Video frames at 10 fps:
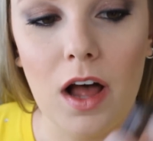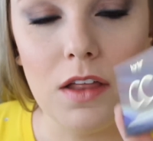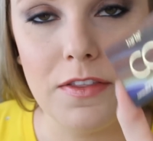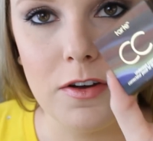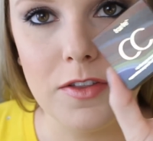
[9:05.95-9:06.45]

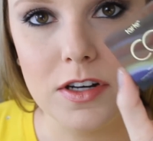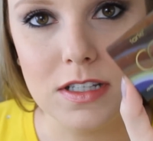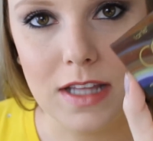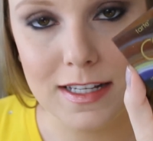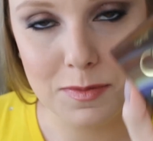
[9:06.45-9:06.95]
Although
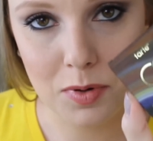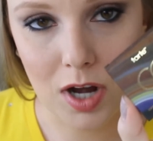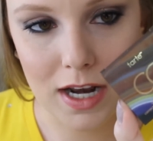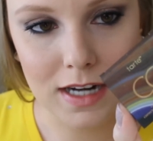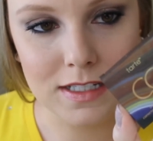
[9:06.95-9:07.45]
there's less
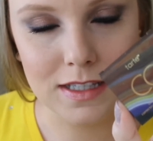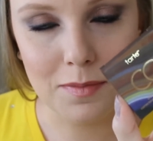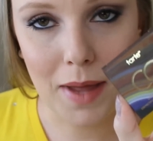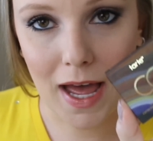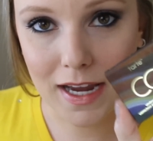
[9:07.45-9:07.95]
product in
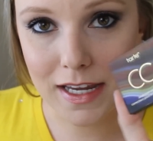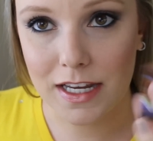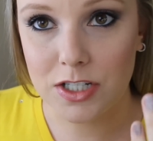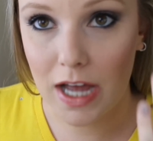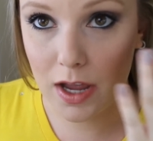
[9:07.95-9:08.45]
the
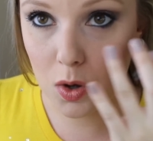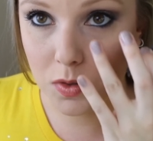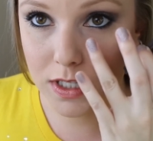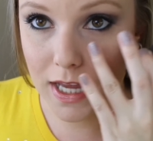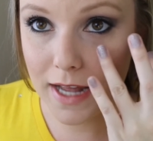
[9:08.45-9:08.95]
package, I
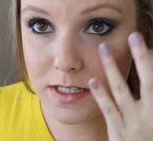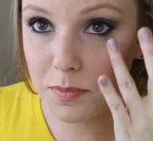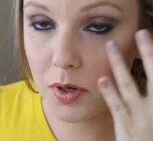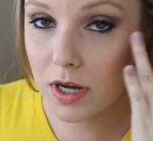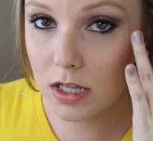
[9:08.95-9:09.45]
only had to
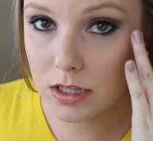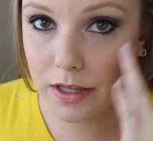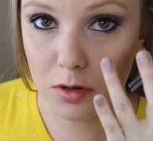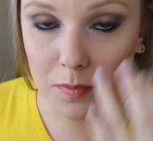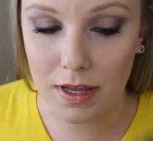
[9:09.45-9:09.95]
put a
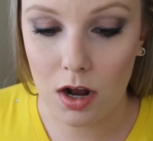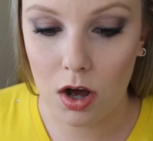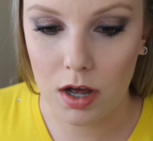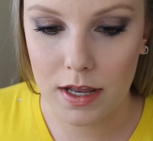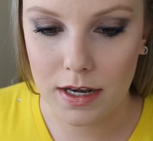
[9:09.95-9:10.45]
little bit
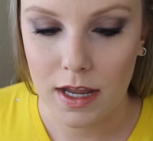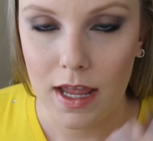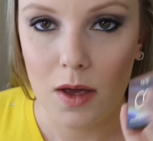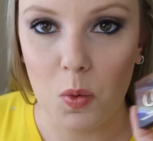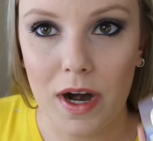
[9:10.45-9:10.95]
on.
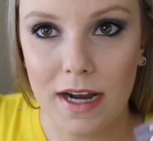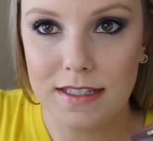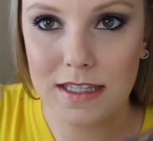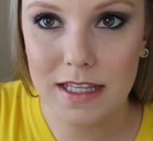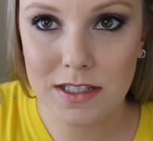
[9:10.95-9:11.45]

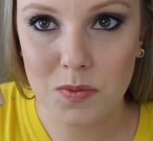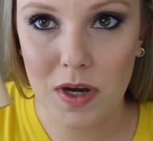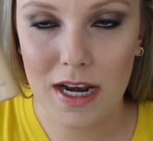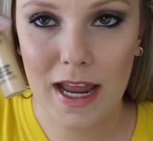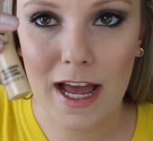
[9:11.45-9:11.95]
Whereas this
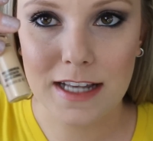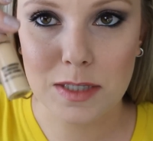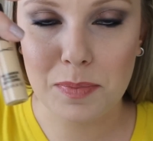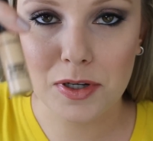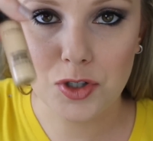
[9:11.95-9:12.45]
one, I had
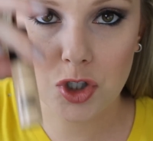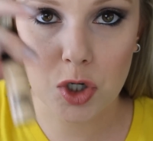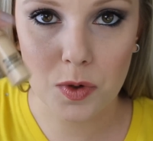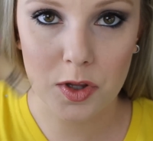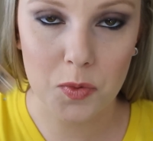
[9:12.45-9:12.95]
to put
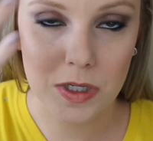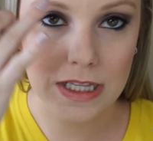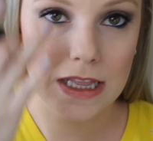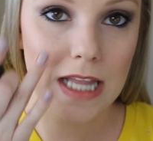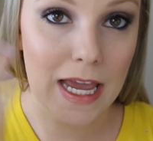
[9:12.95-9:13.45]
2 or 3
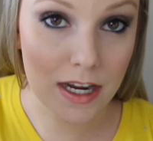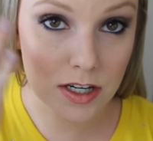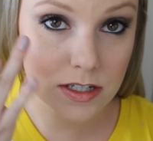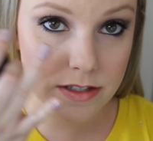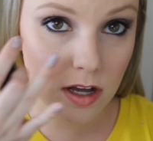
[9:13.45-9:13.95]

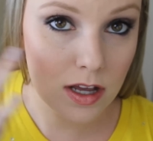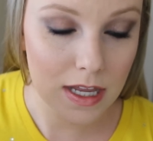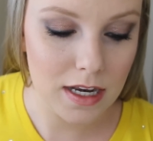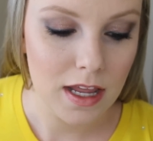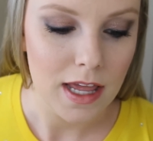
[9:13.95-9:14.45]
layers
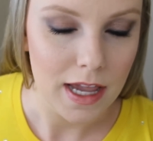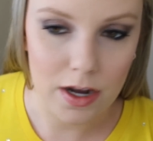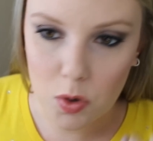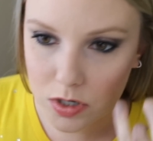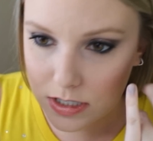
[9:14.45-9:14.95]
on
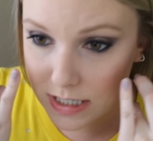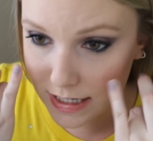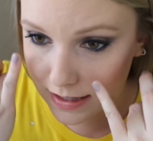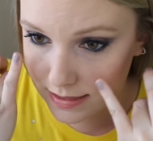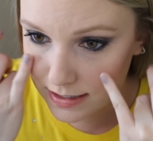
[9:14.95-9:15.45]
in order
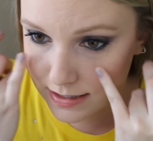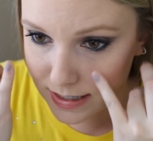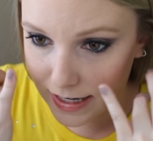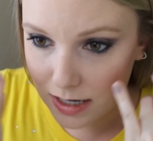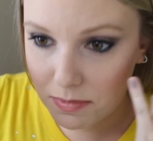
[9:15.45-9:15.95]
to get the
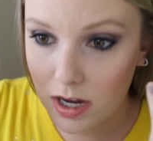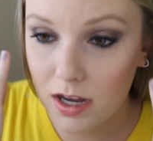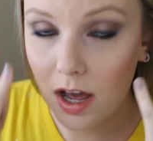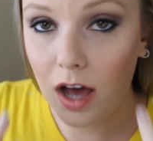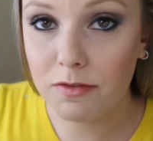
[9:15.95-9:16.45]
same
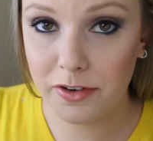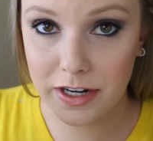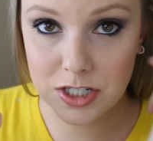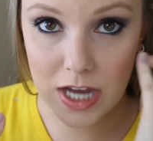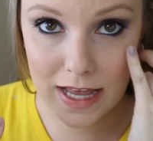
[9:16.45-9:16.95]

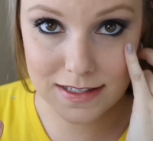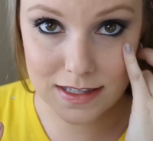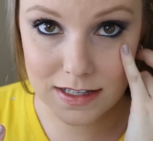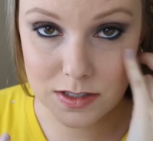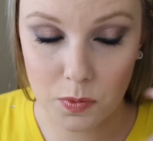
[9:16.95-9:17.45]
coverage
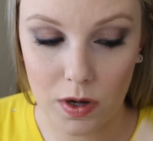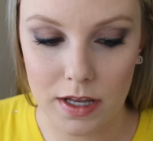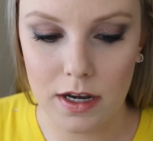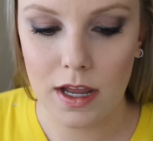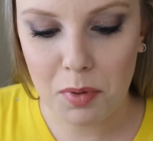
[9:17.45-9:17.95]
as this
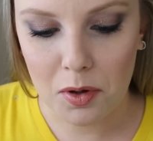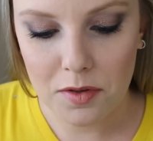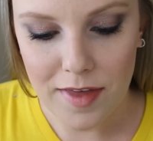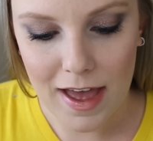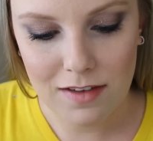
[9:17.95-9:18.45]
one.
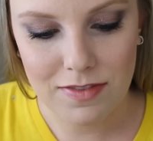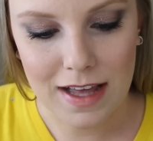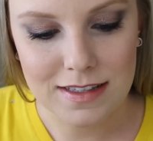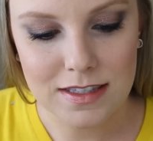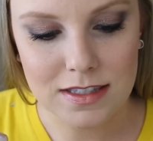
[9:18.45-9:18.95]
Both have
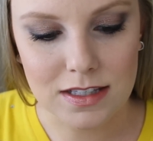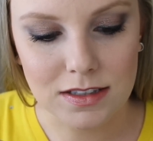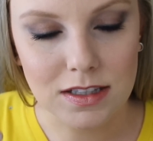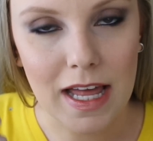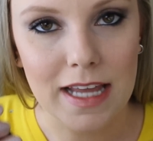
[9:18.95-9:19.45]
that
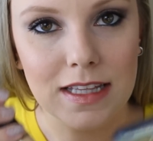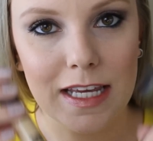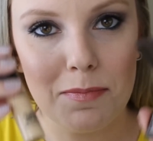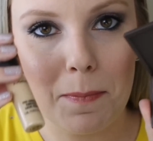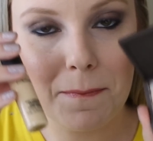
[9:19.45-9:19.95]

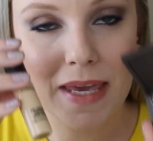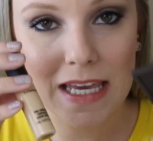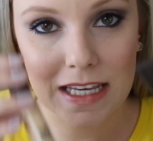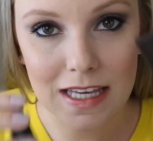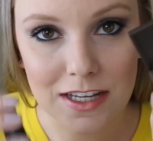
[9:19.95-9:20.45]
slightly
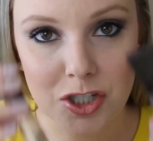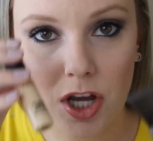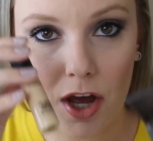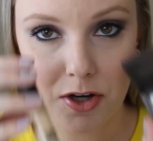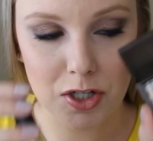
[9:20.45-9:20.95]
pinkish
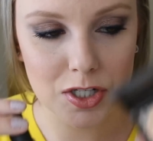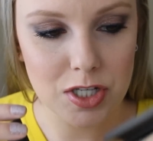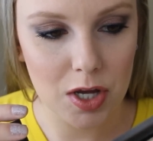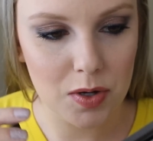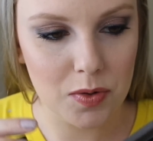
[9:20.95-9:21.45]

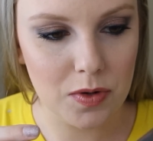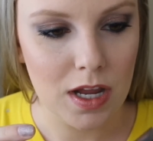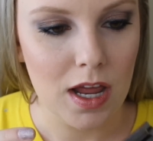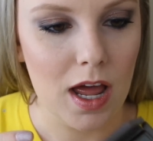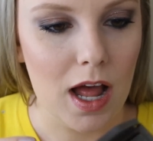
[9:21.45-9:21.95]
undertone.